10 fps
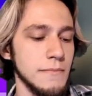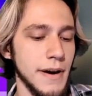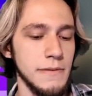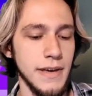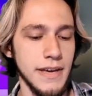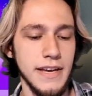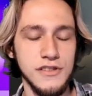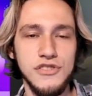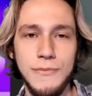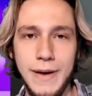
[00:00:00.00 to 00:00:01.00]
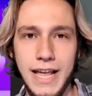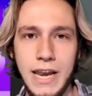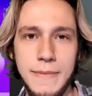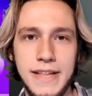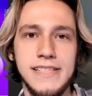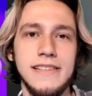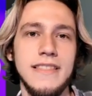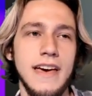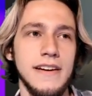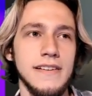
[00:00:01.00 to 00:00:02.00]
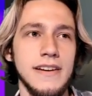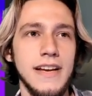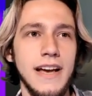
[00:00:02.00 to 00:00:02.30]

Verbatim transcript: by making some elements that